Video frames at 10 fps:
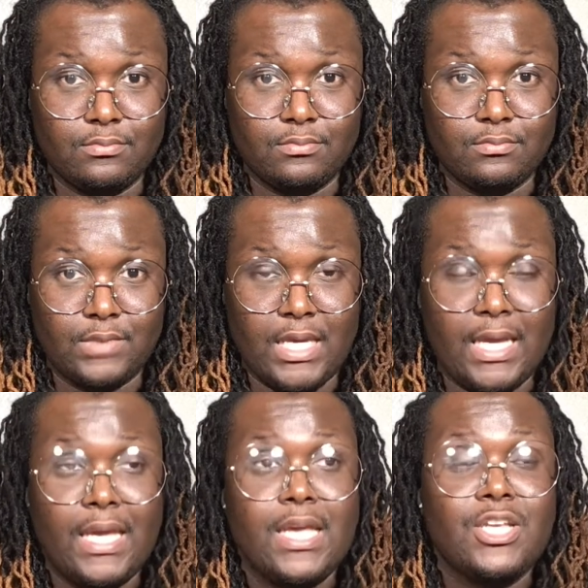
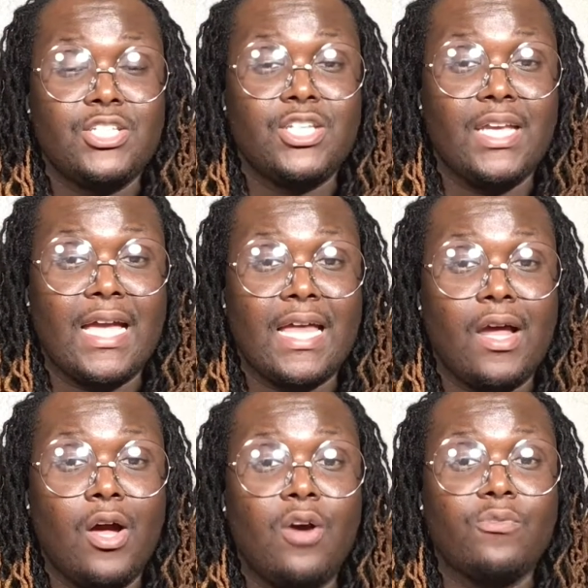Okay, she got
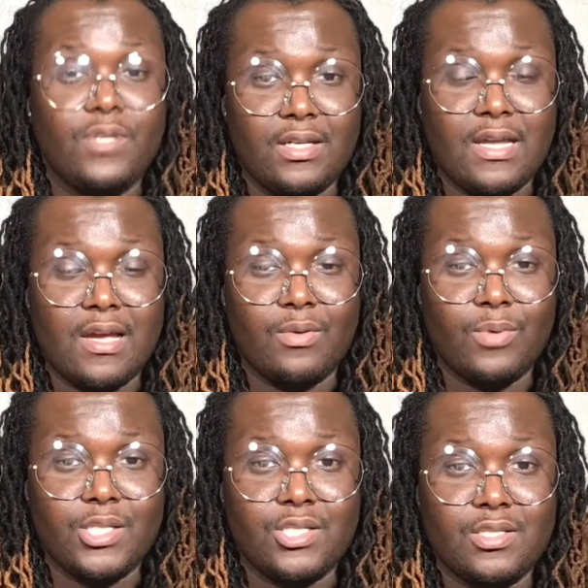off the
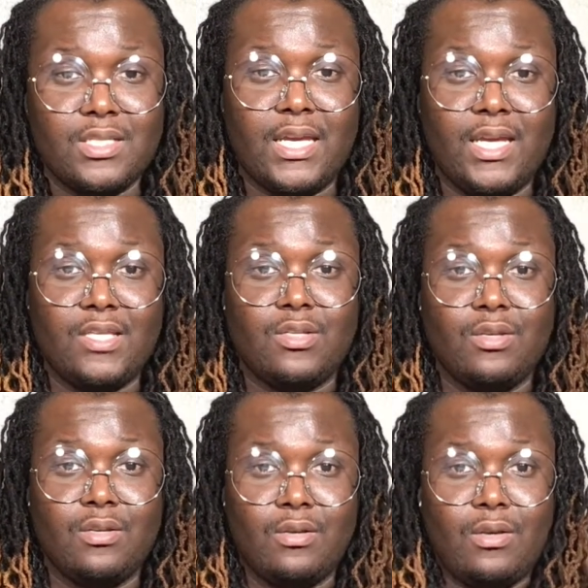inauguration stage,
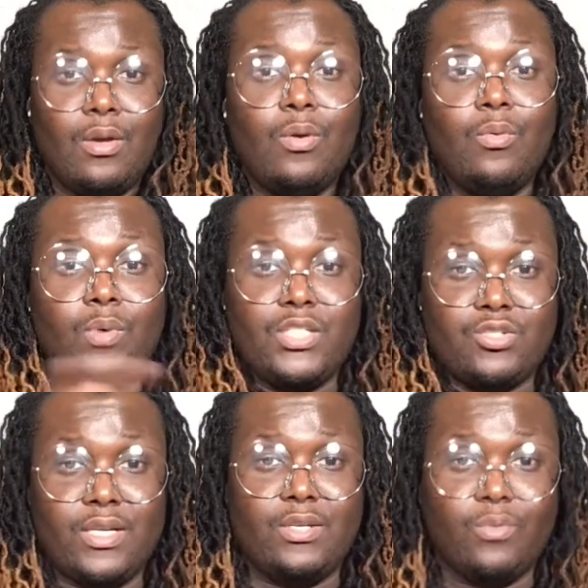went
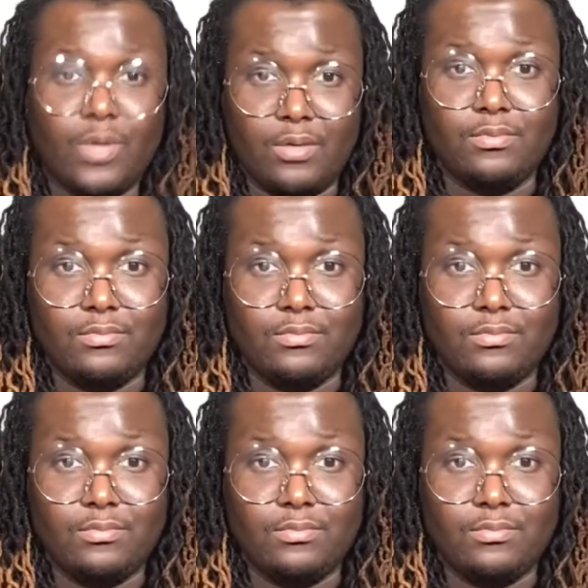straight to work.